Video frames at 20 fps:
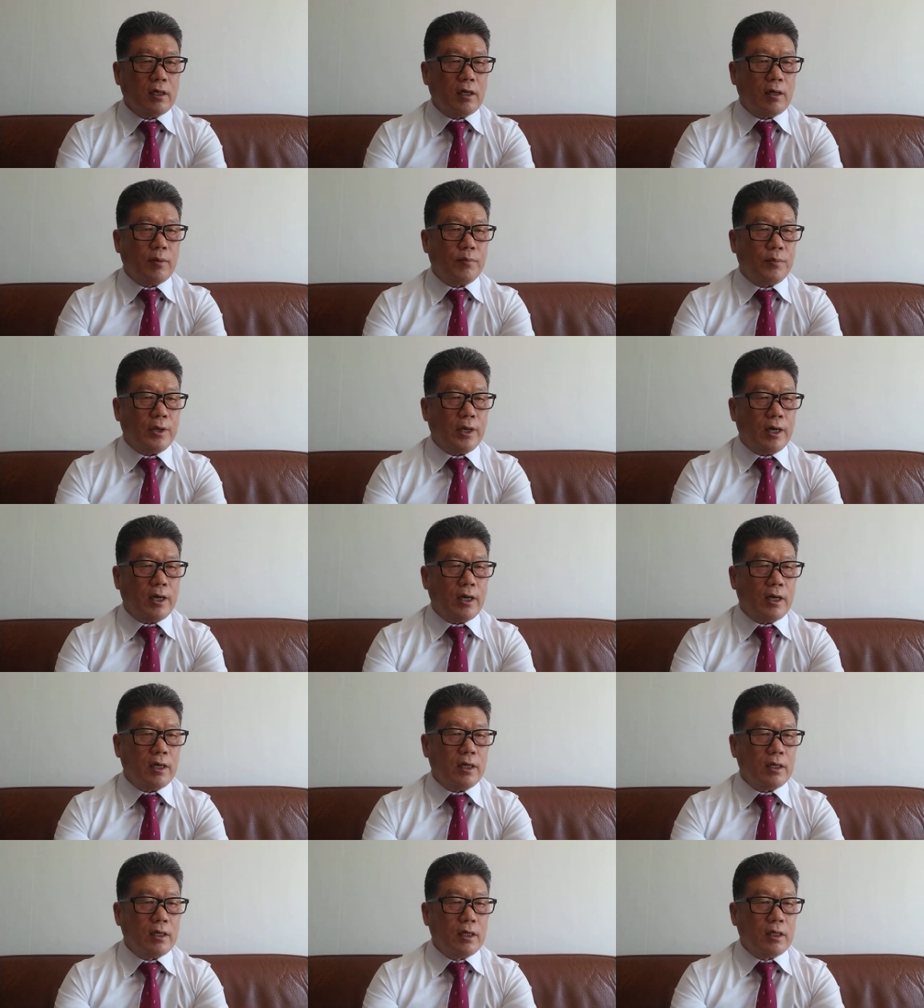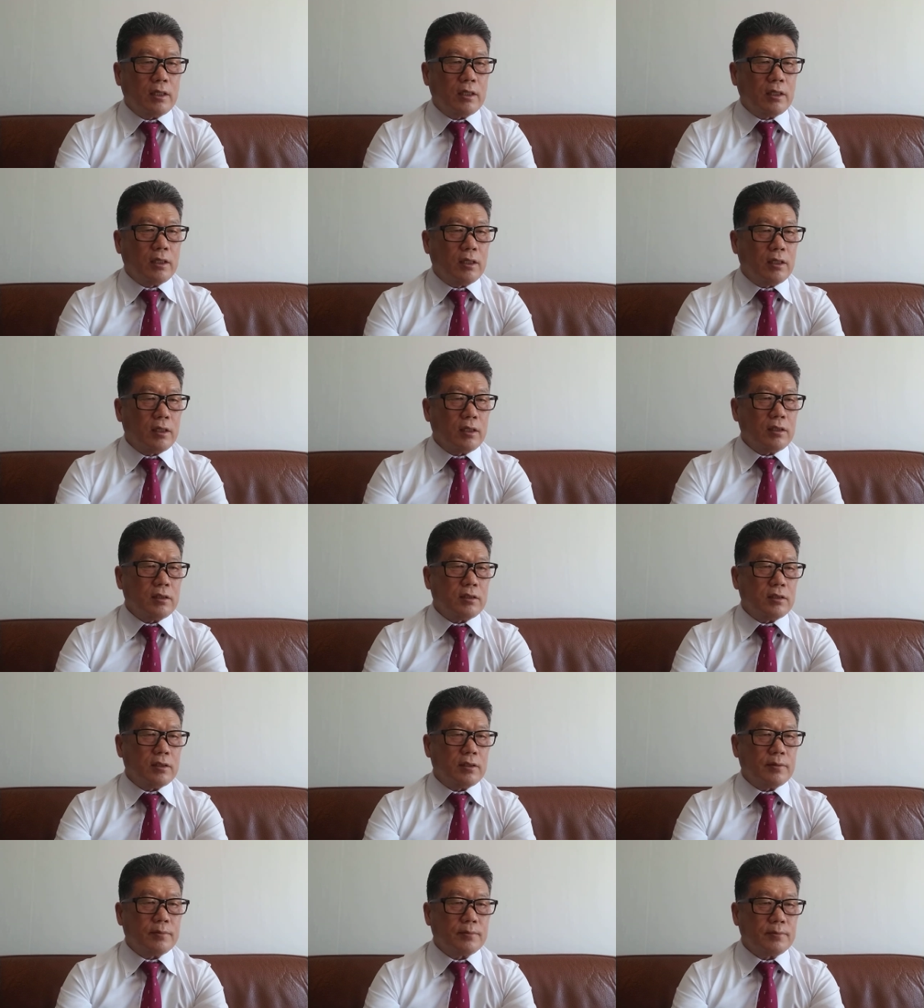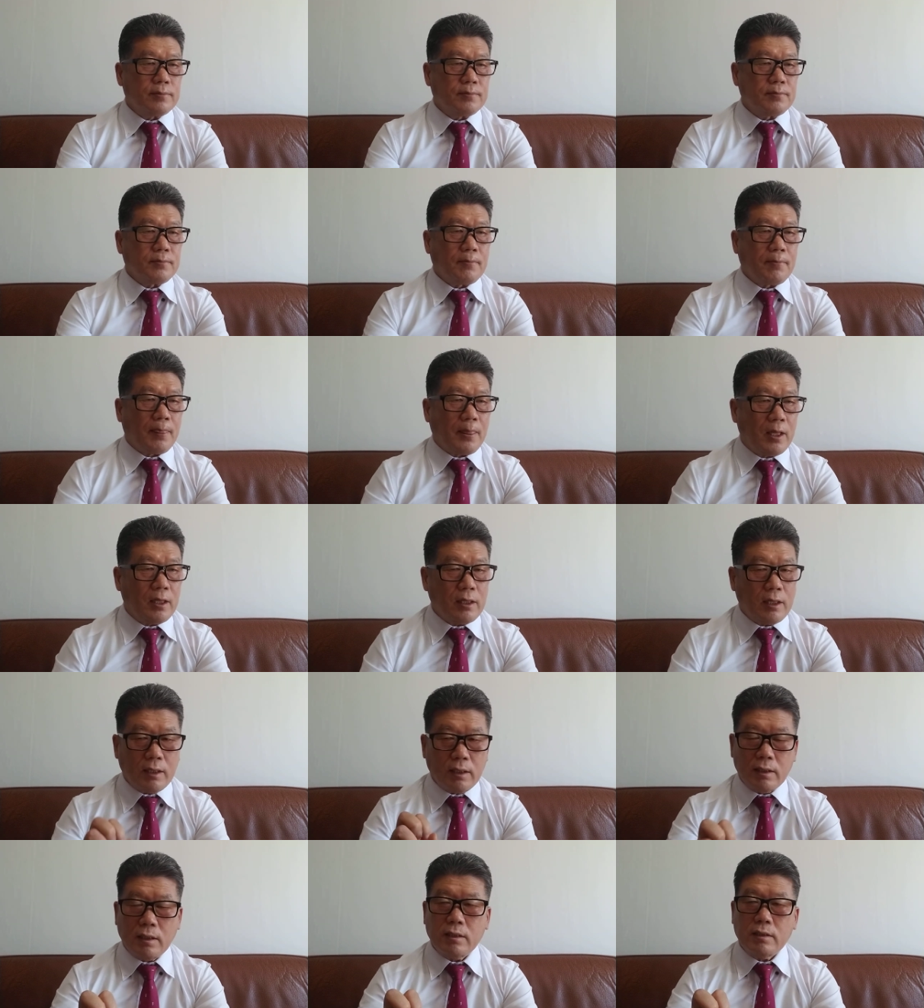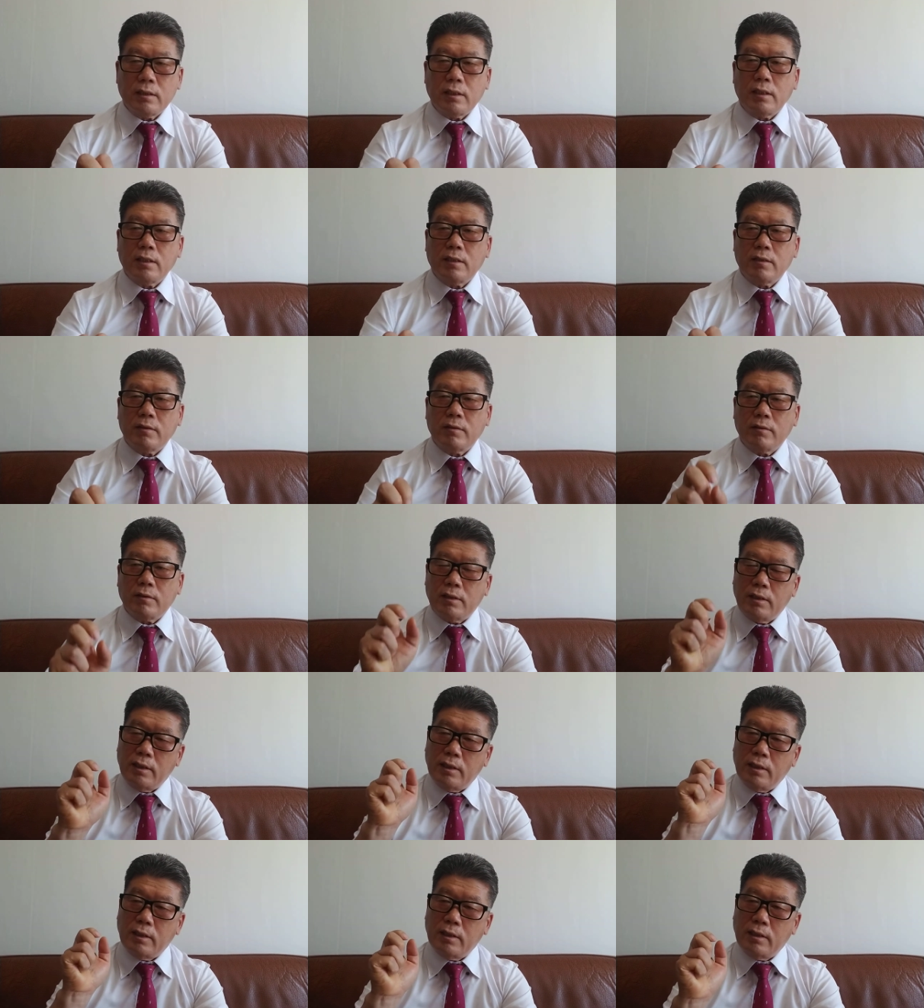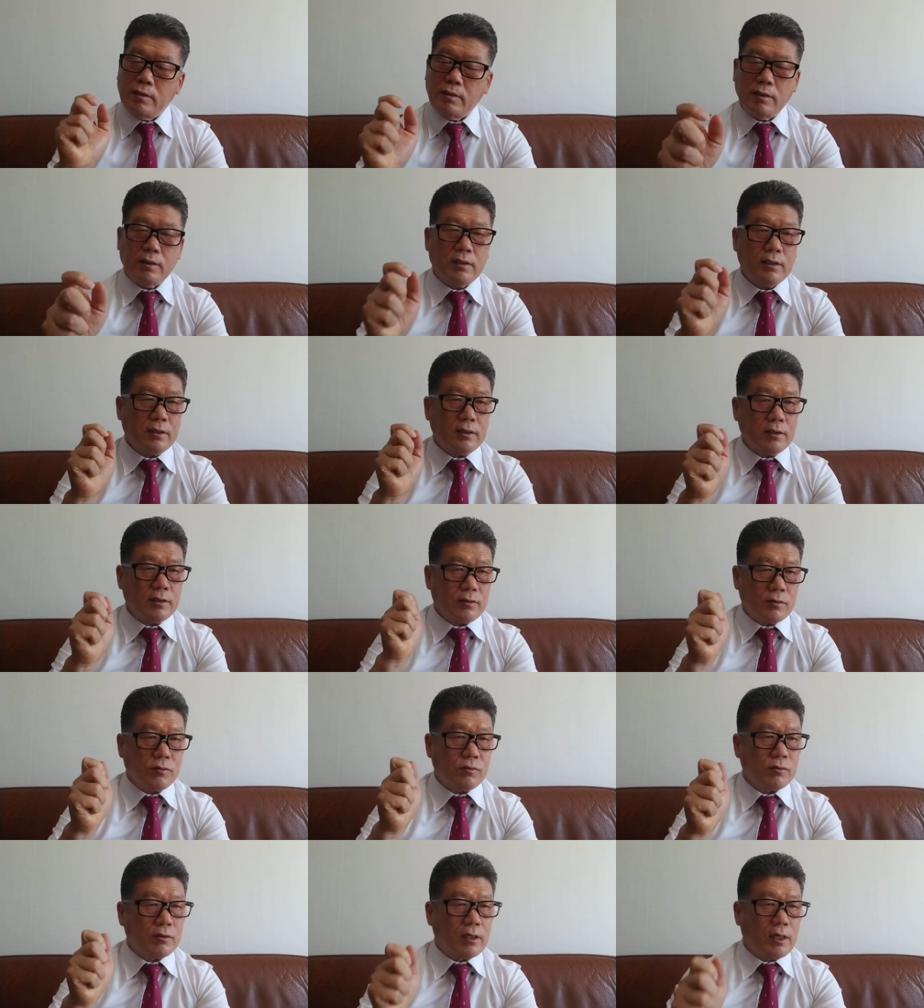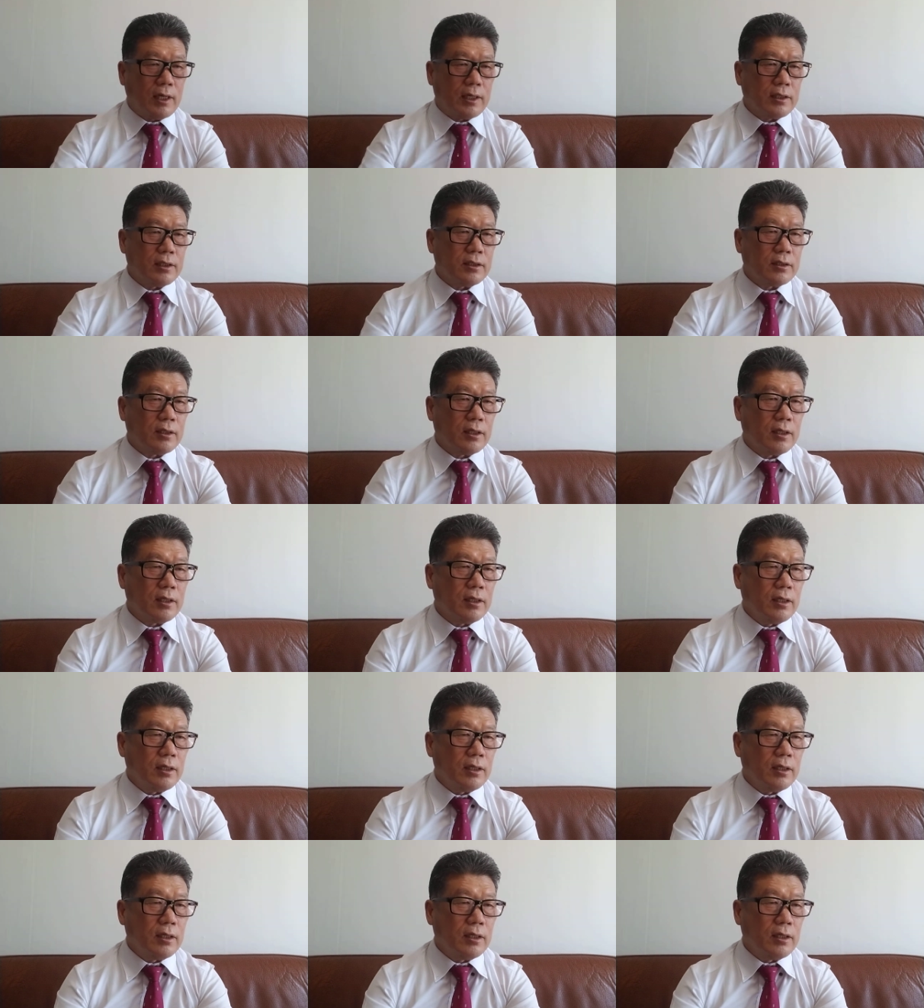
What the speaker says: affair, encourage, okay, this is good like this,